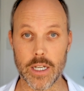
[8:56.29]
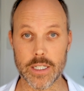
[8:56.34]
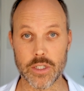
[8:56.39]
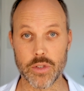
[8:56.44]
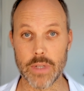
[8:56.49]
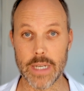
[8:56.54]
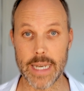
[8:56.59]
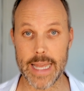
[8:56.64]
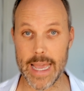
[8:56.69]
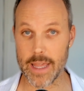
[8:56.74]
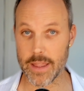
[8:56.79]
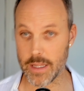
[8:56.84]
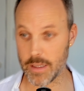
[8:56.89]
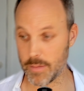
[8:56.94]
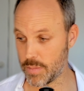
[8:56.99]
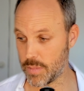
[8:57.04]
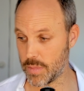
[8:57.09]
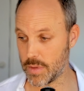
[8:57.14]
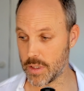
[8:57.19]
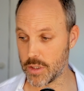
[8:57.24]
allow the
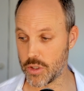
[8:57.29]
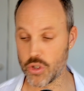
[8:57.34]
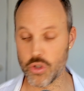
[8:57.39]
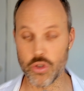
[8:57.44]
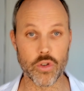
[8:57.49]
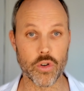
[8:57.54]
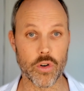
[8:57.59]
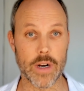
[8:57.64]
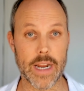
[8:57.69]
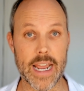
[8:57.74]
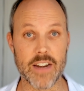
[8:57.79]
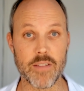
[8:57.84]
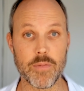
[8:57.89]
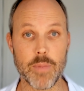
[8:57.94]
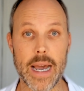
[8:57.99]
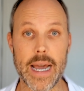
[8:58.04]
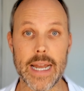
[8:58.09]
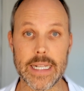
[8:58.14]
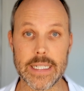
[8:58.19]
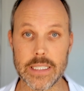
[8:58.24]
two creative
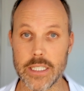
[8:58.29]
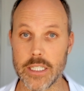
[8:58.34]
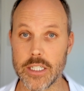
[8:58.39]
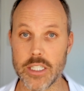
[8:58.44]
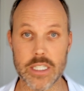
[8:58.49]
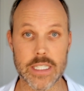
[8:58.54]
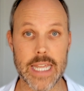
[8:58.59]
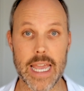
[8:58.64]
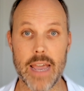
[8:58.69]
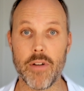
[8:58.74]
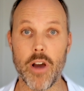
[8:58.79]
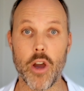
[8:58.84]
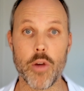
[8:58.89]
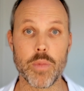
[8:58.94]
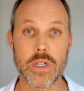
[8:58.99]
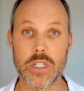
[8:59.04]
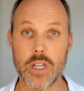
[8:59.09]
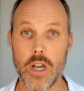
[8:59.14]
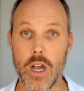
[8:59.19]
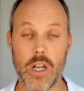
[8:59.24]
parties to just have
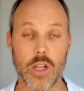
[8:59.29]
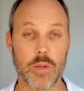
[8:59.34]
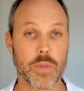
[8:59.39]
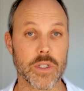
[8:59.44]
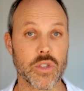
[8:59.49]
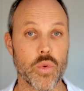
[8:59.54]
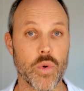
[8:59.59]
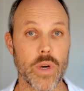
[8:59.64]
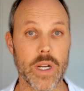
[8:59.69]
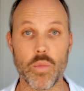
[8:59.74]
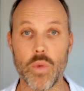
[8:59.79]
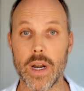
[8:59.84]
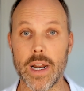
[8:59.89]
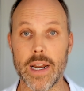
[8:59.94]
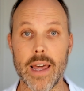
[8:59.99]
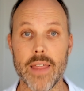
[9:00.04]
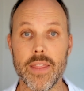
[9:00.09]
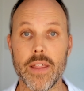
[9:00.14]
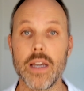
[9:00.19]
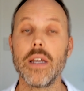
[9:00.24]
open dialogue between one
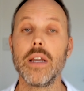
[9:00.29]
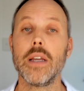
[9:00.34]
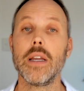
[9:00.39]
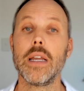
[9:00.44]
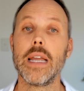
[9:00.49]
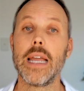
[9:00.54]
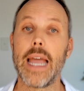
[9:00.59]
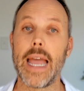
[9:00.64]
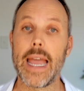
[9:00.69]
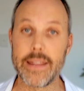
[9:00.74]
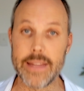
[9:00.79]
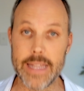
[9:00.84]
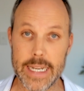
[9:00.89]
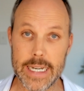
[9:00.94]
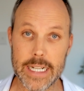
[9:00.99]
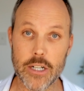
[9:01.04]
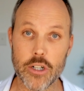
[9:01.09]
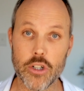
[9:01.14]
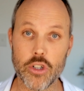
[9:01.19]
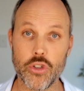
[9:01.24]
another and then
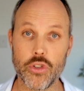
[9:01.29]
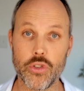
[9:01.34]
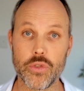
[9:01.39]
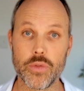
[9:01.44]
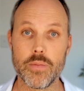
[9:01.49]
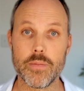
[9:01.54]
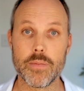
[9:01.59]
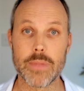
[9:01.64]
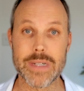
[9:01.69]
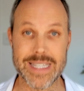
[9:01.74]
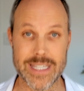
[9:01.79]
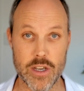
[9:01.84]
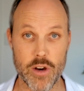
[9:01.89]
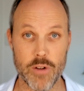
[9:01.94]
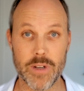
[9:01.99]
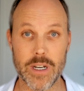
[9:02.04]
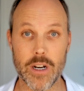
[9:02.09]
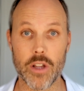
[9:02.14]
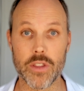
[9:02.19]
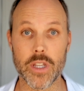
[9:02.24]
include myself
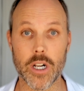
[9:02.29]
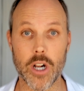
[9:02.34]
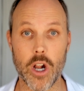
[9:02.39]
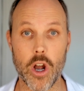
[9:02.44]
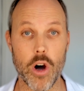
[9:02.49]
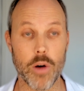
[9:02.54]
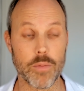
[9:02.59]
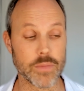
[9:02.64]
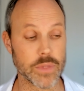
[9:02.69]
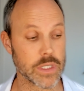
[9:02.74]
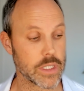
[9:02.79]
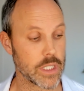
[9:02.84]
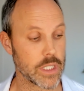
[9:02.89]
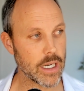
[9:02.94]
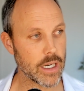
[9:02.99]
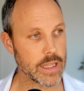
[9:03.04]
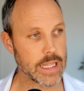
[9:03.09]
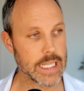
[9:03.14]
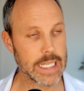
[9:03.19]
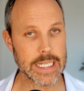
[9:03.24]
in on the comms.
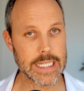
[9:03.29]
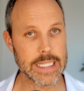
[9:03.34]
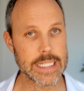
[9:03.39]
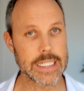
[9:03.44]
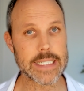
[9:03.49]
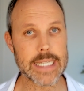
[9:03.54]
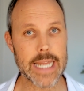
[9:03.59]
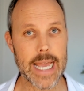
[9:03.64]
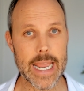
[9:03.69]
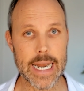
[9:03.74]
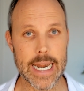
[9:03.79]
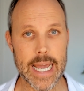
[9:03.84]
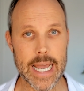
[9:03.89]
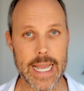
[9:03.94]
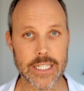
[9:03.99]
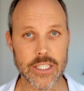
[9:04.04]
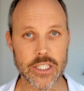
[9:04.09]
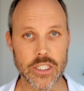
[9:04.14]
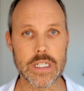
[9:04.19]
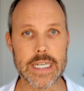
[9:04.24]
think in this day and
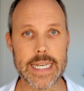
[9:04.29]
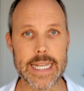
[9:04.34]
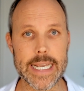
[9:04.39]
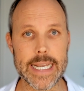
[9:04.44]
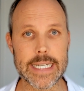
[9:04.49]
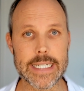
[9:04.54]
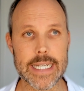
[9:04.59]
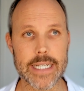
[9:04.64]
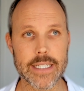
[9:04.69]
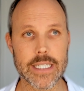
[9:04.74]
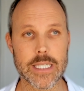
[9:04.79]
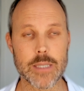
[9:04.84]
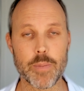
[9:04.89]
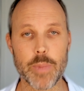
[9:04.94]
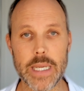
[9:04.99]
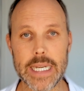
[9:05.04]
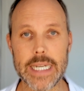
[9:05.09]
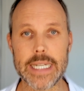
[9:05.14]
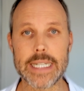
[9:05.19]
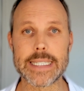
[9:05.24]
age,
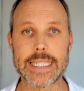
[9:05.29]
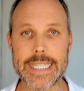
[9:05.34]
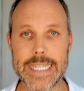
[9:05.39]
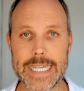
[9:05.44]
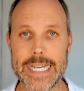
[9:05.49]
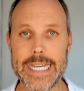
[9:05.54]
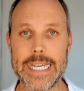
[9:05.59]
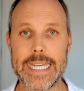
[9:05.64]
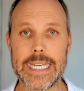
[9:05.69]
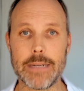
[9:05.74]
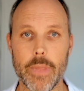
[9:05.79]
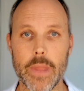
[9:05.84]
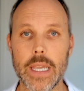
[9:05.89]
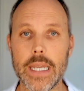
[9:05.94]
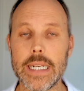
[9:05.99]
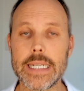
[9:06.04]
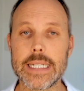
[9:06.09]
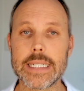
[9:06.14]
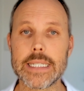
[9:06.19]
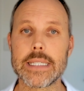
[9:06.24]
speed is key. It
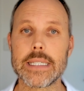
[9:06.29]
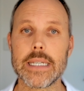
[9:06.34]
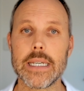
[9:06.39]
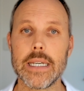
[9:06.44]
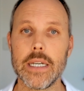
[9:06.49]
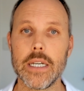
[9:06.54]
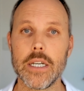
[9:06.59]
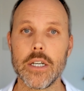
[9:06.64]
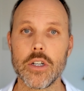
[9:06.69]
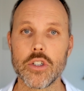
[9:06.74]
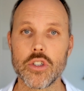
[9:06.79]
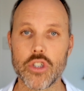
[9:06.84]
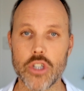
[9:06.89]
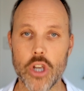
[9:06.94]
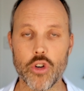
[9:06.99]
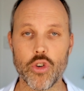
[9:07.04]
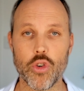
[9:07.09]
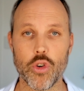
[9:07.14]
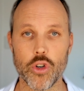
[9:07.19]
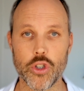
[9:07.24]
is
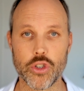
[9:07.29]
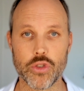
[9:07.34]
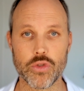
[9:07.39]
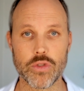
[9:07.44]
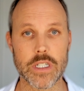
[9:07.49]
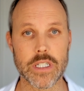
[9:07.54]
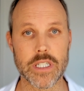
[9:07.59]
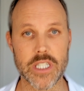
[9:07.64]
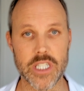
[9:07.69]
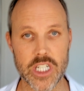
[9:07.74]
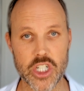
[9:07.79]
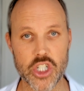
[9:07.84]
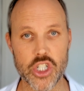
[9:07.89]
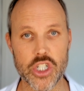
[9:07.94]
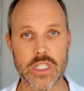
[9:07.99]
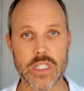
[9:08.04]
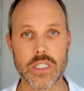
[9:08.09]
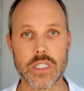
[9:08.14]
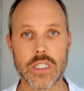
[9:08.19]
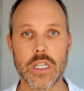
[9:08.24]
so crucial to
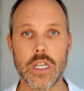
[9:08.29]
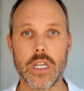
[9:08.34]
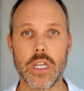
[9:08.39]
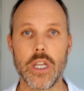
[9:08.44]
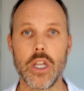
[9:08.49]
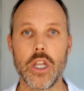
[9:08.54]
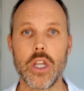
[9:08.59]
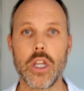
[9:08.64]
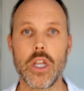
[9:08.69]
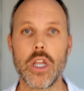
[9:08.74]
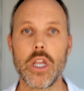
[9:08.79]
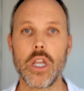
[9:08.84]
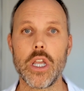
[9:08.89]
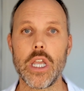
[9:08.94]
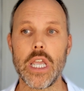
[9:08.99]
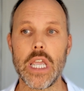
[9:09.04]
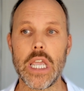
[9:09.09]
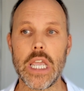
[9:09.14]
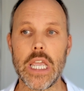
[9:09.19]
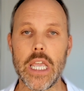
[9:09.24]
decisions.
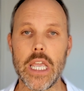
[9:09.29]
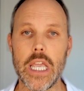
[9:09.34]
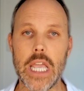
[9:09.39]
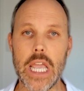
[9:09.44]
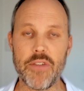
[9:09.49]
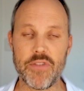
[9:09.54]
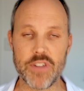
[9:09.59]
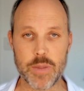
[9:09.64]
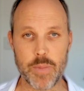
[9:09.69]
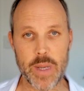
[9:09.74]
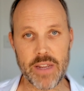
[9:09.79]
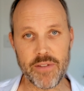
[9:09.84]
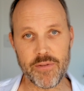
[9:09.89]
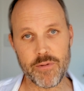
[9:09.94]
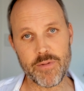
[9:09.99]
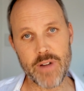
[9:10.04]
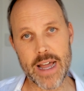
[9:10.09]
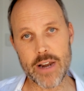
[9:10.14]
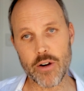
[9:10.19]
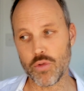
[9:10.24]
If it's being
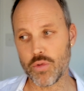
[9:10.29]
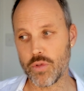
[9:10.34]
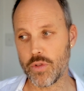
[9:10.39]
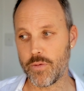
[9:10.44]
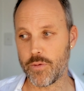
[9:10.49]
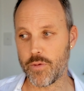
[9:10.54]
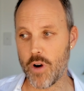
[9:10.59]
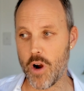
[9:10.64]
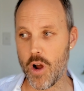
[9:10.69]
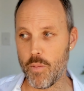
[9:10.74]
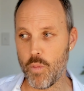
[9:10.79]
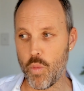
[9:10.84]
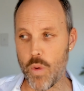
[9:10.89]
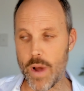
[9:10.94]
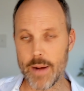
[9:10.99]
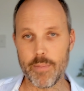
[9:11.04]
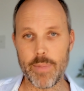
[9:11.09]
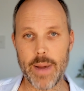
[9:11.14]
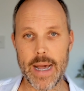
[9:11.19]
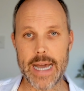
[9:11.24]
funneled from
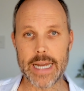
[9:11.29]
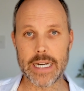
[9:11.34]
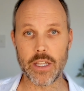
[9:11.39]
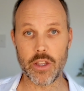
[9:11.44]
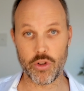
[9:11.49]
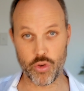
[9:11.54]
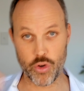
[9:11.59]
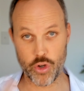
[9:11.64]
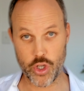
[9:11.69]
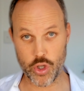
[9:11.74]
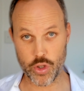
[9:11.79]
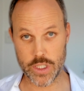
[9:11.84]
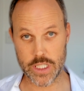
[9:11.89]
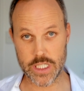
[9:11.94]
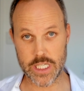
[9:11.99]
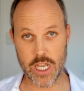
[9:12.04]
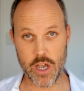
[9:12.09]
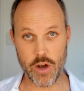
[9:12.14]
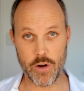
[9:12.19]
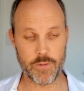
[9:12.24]
one party through
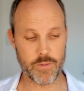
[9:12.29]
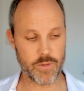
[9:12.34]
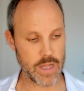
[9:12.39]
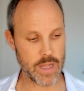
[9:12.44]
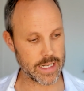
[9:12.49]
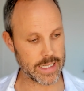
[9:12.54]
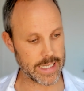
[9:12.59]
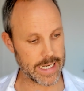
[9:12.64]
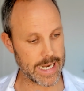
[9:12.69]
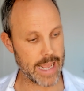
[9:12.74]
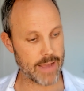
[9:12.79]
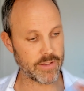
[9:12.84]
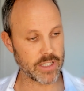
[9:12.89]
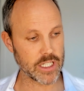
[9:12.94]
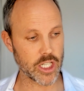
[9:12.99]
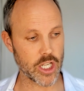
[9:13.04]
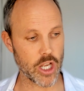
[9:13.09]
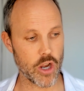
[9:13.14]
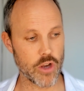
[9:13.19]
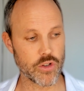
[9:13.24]
yourself and then having to
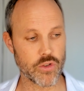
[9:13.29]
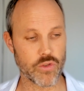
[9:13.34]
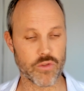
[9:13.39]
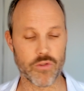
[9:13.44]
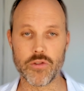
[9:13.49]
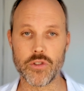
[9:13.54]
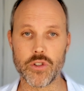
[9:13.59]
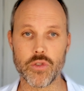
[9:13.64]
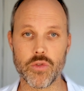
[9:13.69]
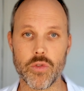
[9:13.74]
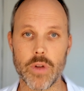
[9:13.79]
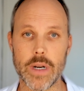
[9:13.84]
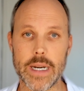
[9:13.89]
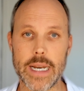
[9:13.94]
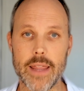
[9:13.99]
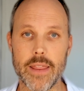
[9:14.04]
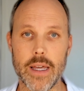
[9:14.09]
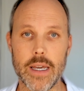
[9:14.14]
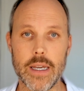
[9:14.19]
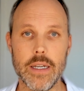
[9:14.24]
go through to
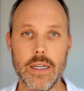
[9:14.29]
another,